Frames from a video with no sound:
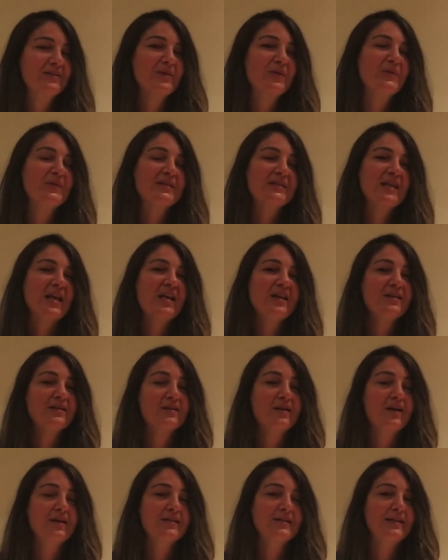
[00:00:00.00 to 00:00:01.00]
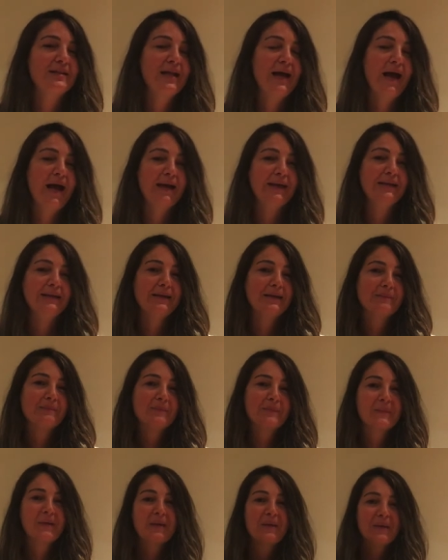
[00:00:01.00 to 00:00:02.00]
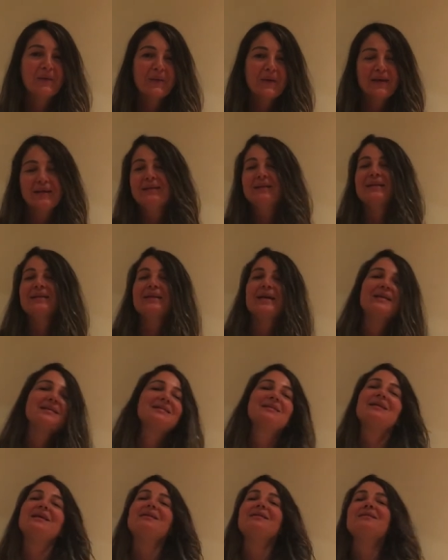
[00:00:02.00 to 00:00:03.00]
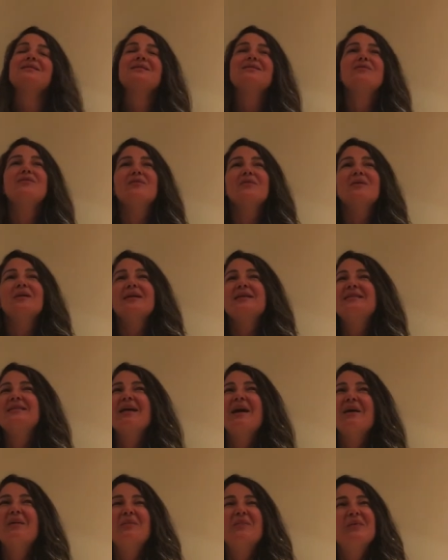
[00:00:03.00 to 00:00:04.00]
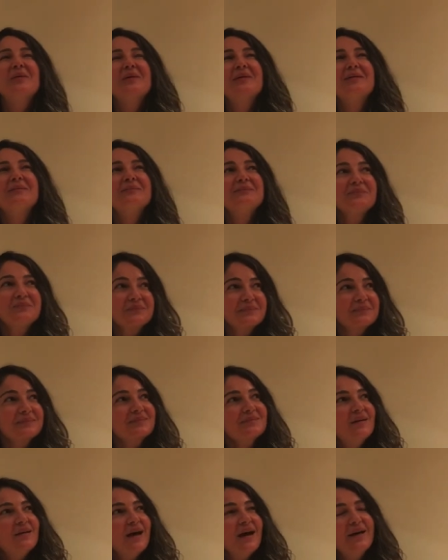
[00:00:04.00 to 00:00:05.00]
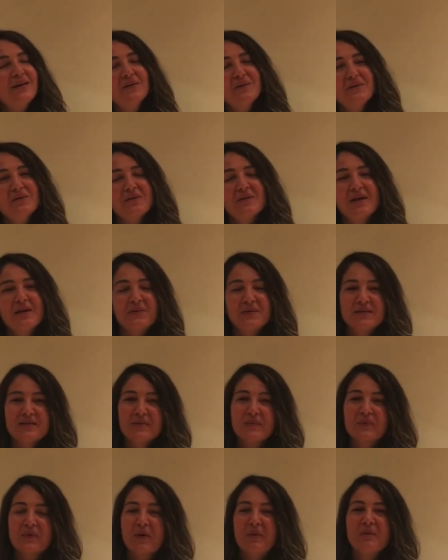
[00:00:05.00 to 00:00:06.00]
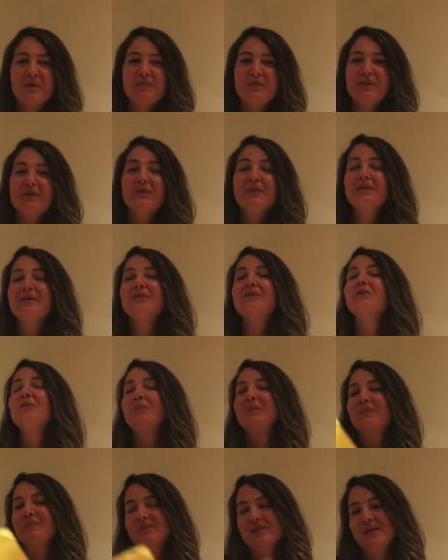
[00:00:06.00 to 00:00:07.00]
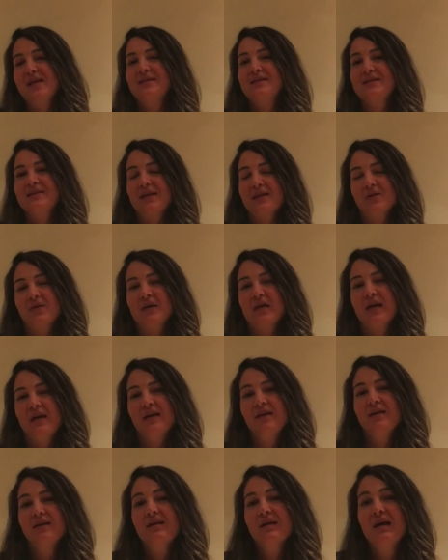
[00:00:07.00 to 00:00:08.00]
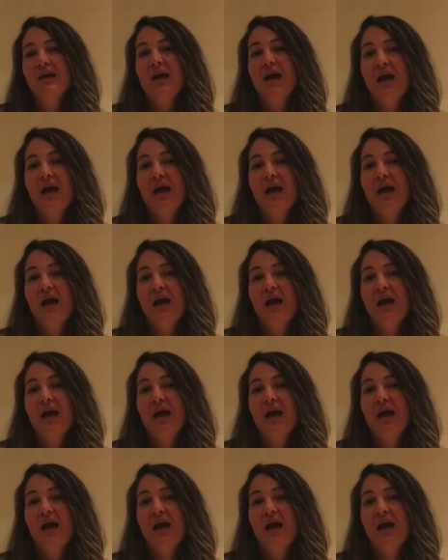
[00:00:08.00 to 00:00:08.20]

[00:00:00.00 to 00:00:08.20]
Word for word: So we say Ras al Hayye. When can I say this? For example, I don't know, there was a problem between two people, let's say, okay?